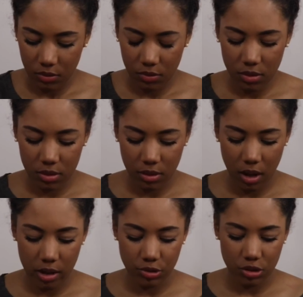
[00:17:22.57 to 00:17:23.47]
Ooh,
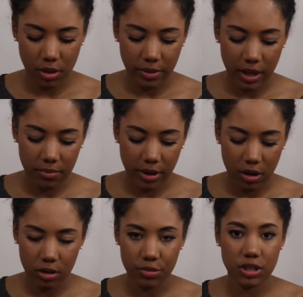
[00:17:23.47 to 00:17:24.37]
I almost dropped that. My
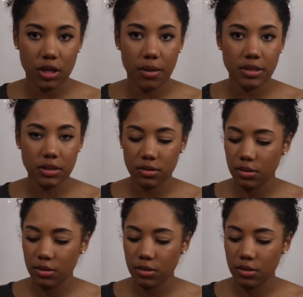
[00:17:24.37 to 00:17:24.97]
heart almost stopped.